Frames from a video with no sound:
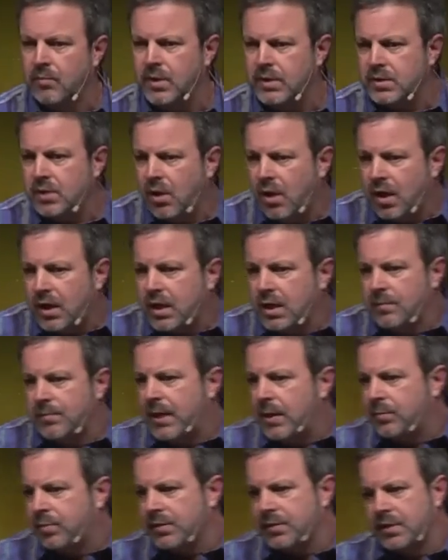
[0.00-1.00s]
But talking to
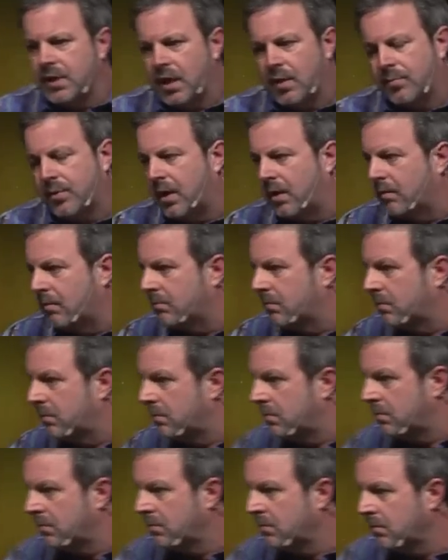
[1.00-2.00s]
people is not a problem
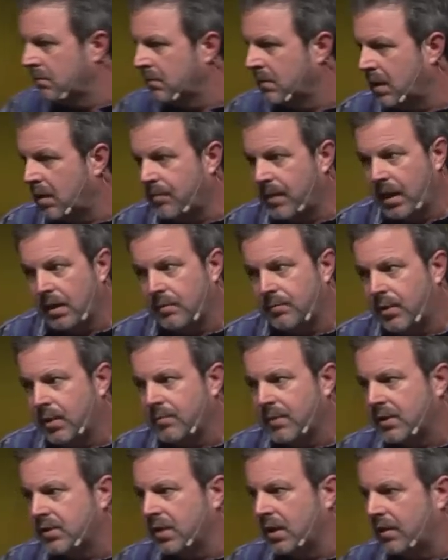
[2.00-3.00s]
about
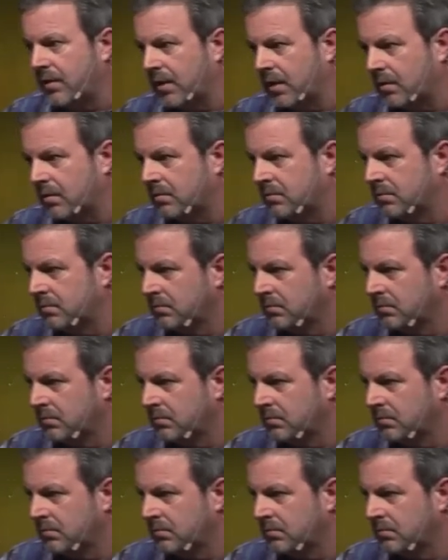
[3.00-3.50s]
pretty much anything.